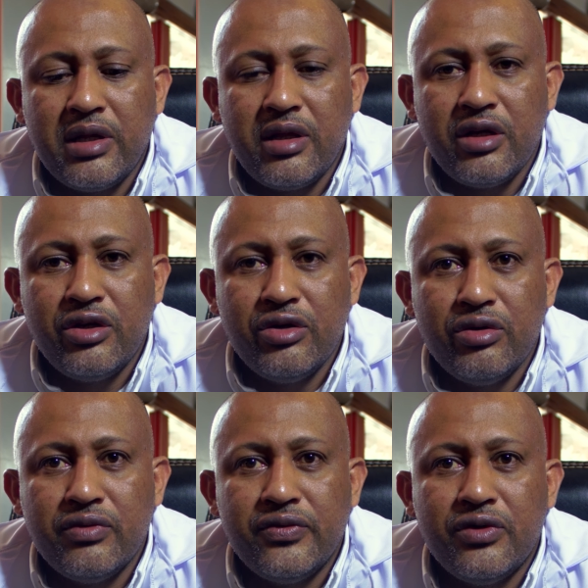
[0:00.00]
to thank
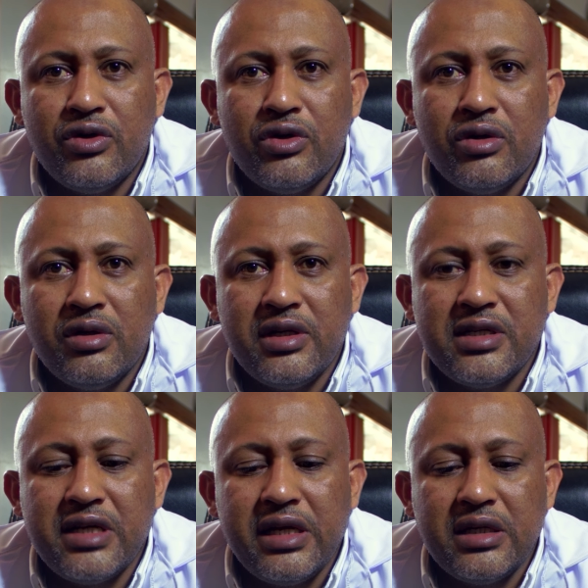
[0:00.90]
you for
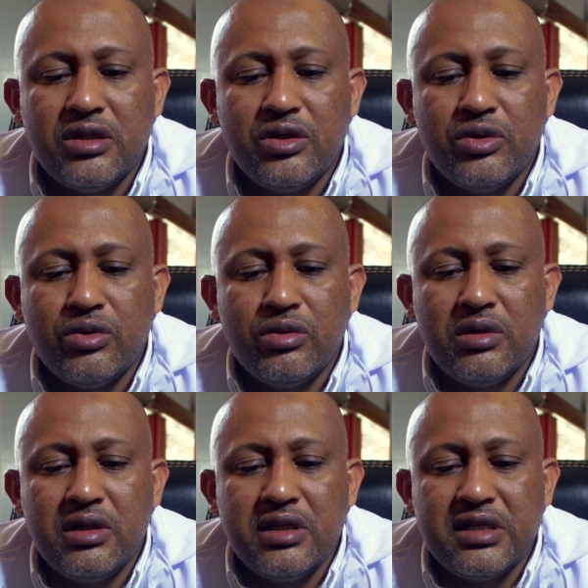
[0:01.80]
listening to
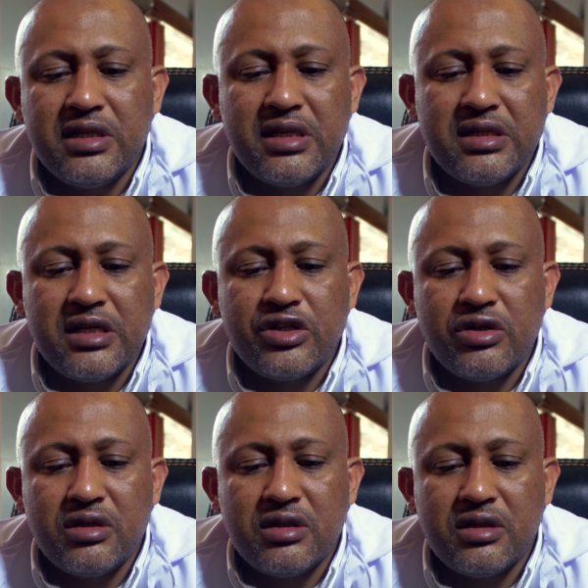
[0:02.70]
these
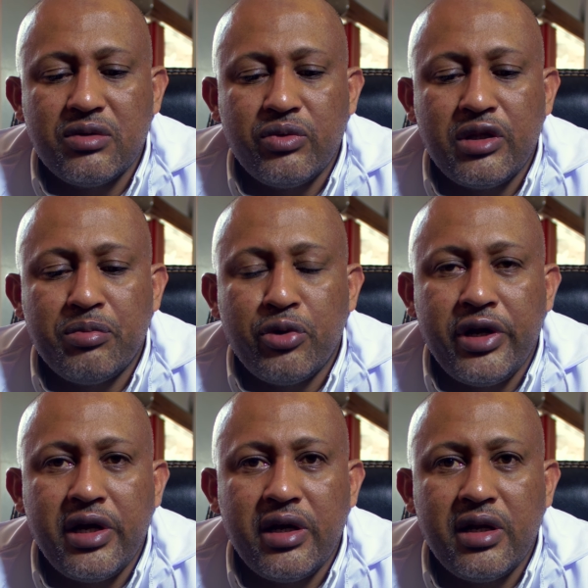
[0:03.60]
sessions with
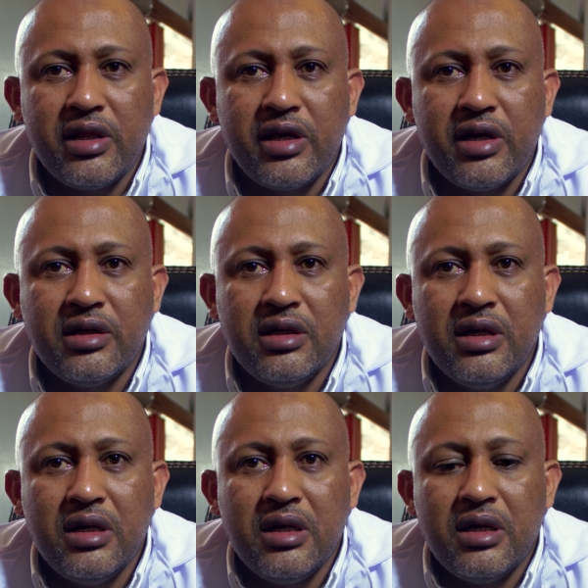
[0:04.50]
Ponea Healthcare.
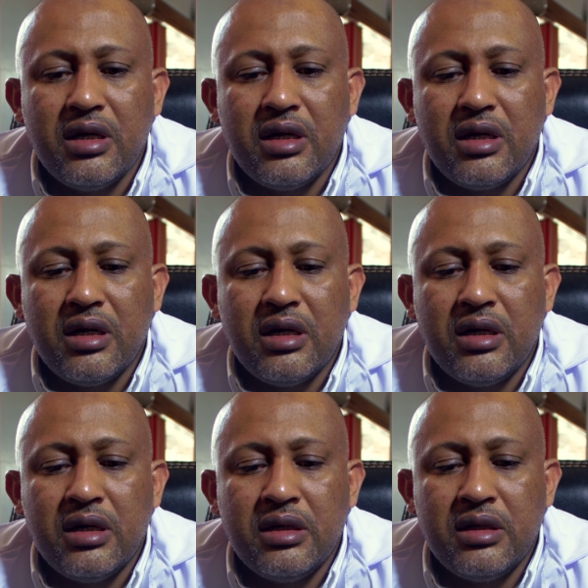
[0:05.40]

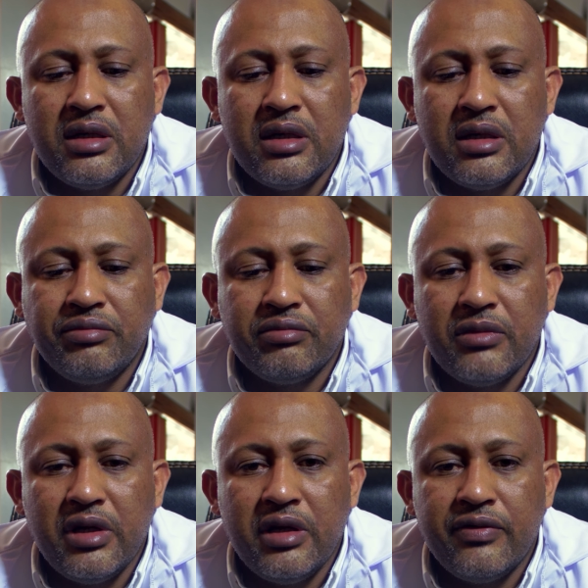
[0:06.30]
And
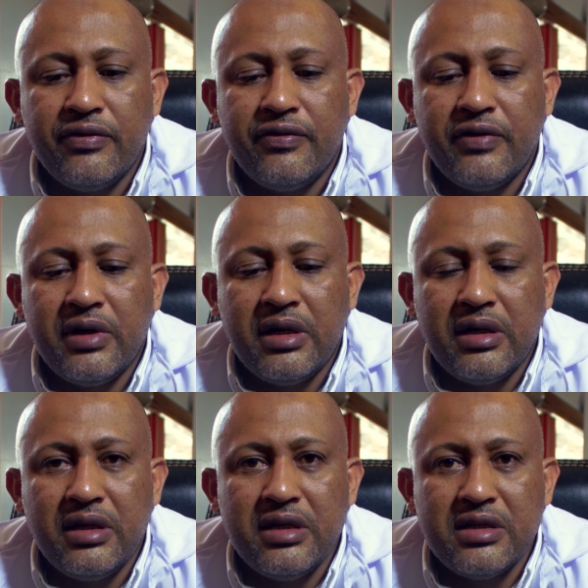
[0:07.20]
if
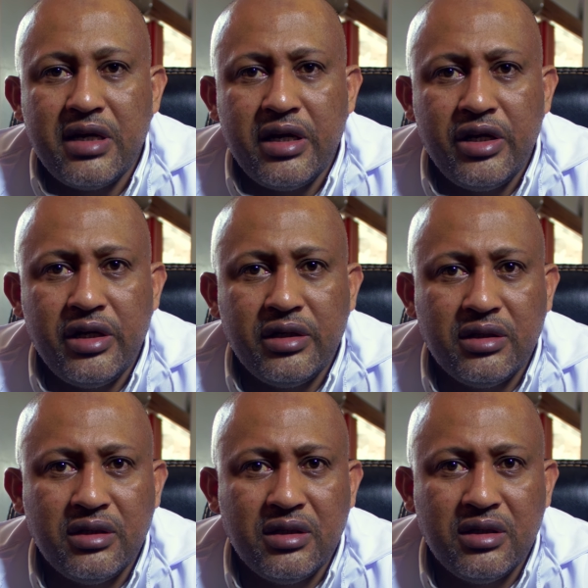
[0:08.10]
there's any
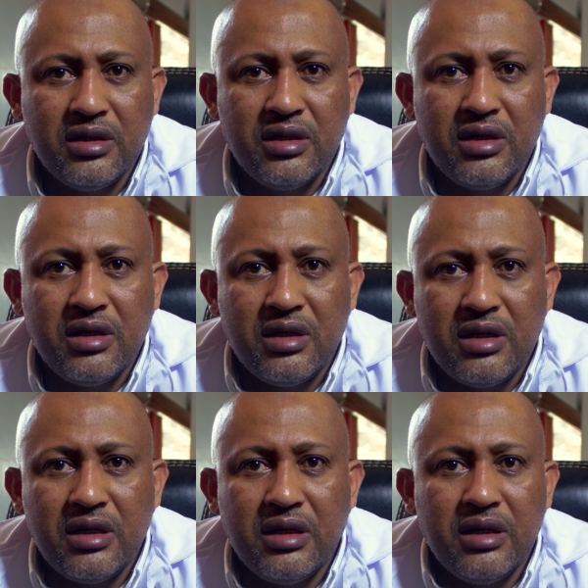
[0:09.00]

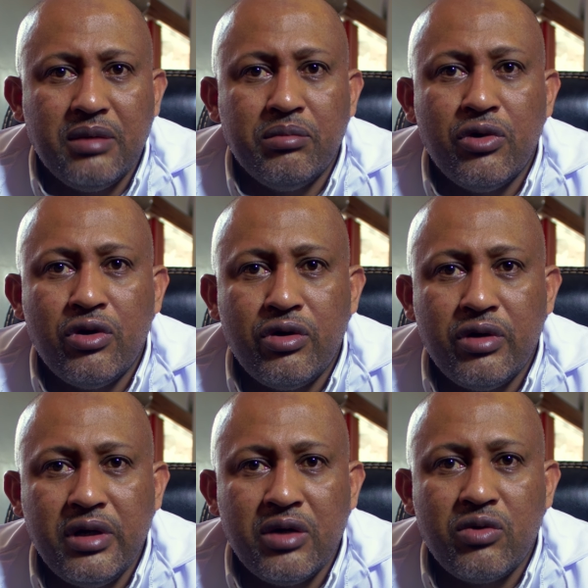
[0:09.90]
more
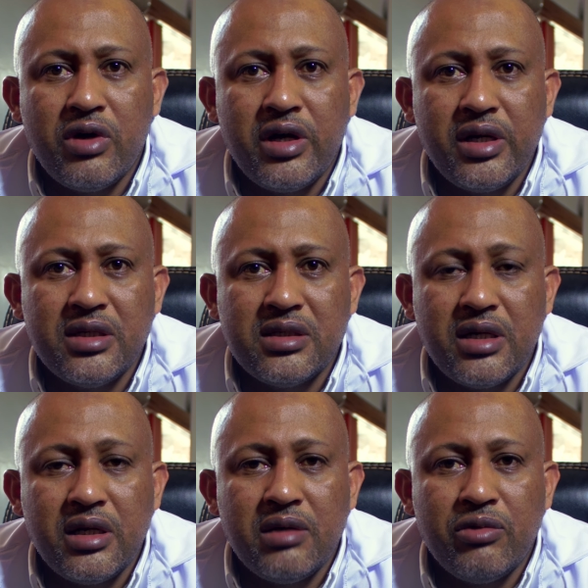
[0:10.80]
inquiries,
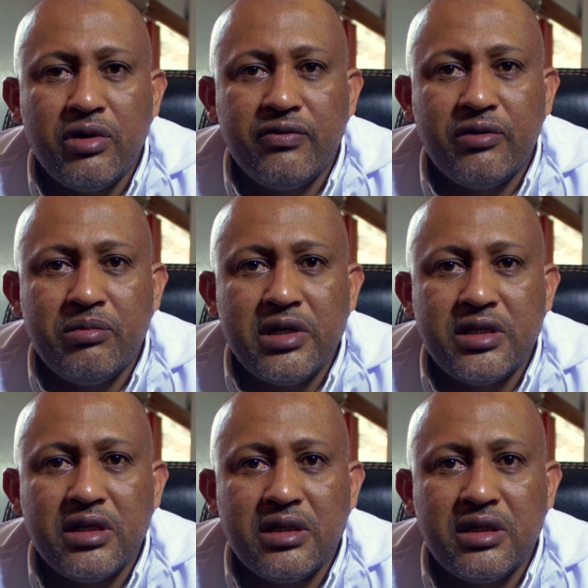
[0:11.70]
any more
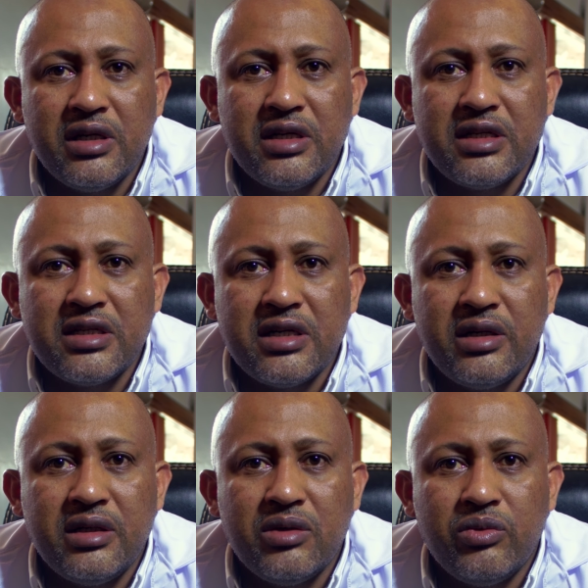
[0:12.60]
information
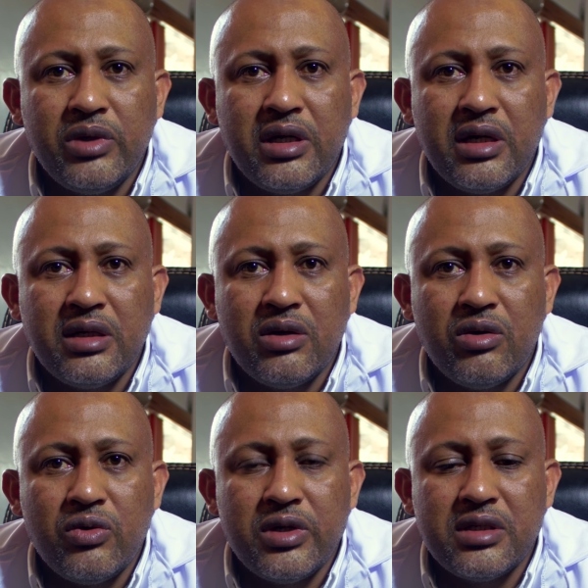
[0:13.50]
necessary, we can
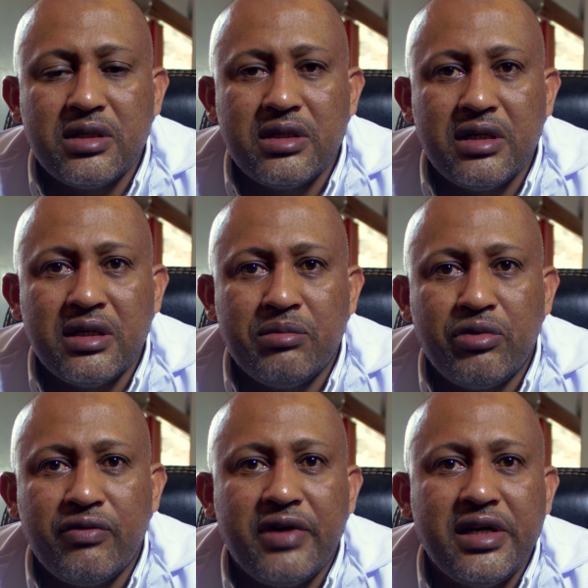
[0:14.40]
always
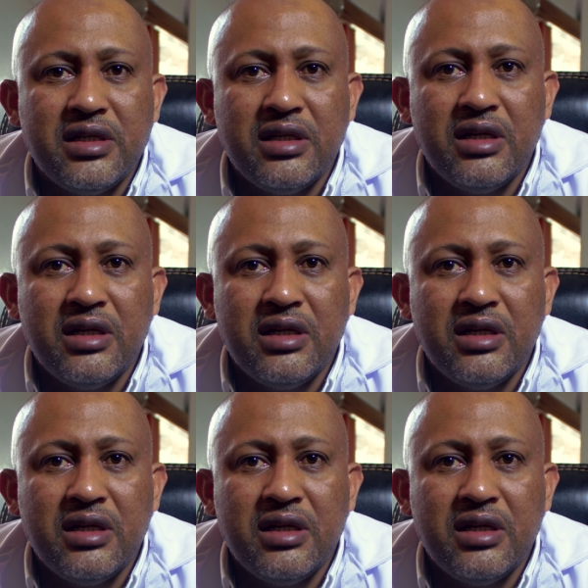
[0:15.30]
provide.